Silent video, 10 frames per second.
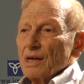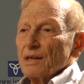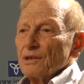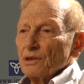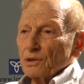
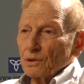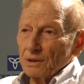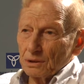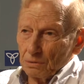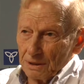not
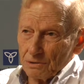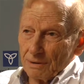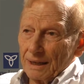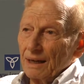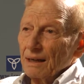only to
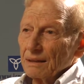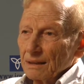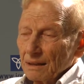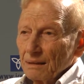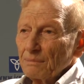Israel,
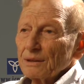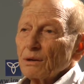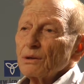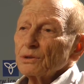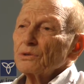but
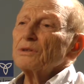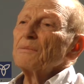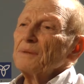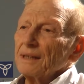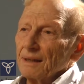also to the
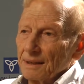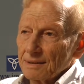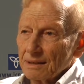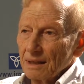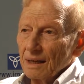Middle East.